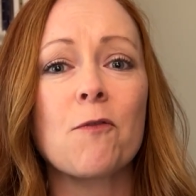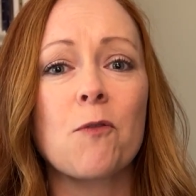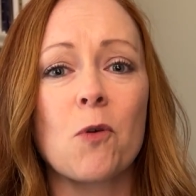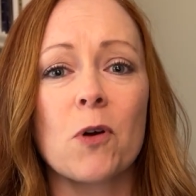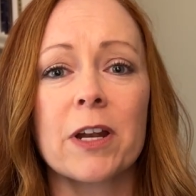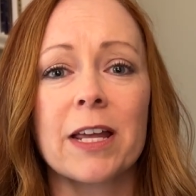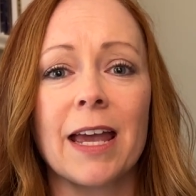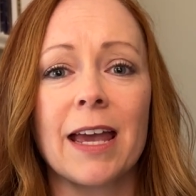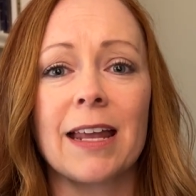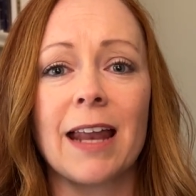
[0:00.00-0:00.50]

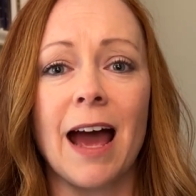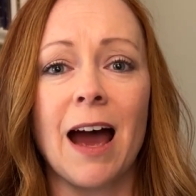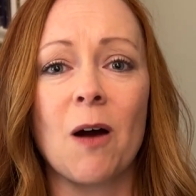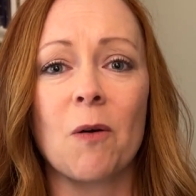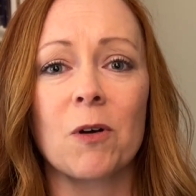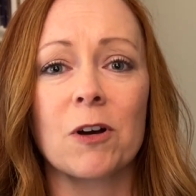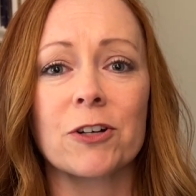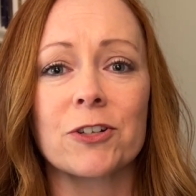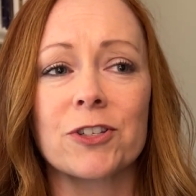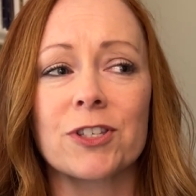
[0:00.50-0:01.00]
48
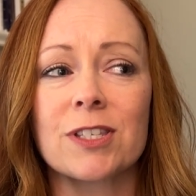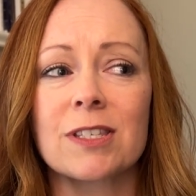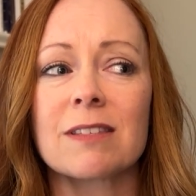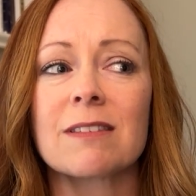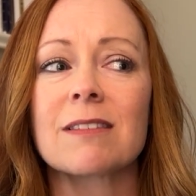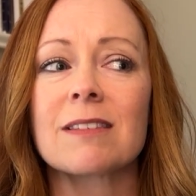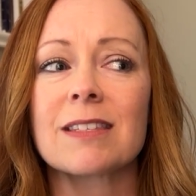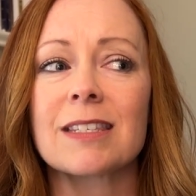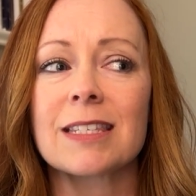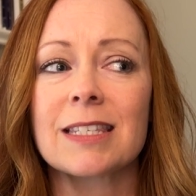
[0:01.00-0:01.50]
hours,
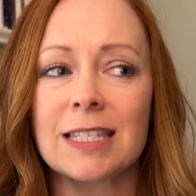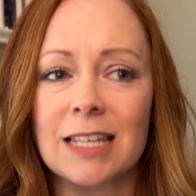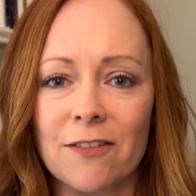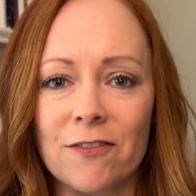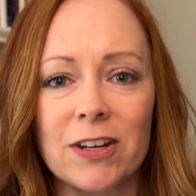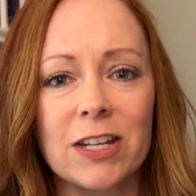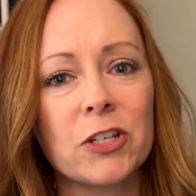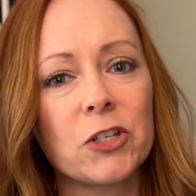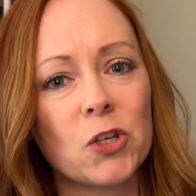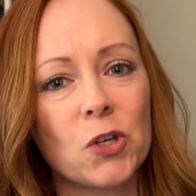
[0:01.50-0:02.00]

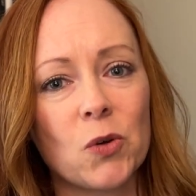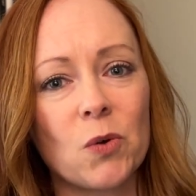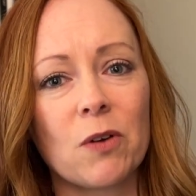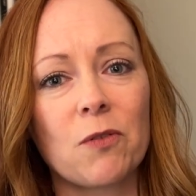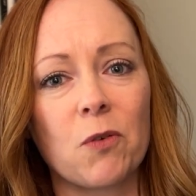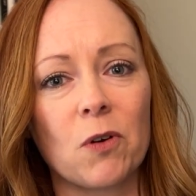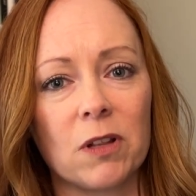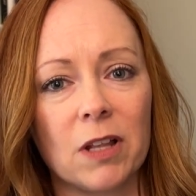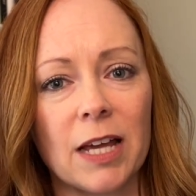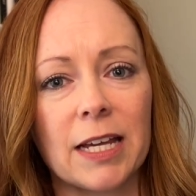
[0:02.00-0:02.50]
72 if
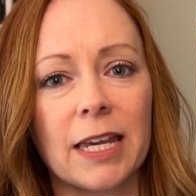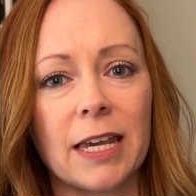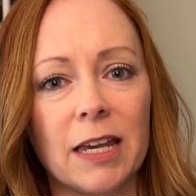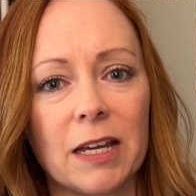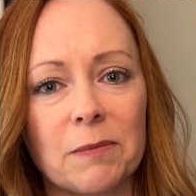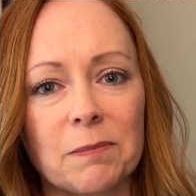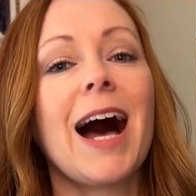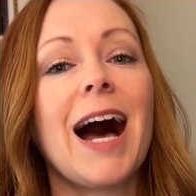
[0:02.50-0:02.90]
we're lucky.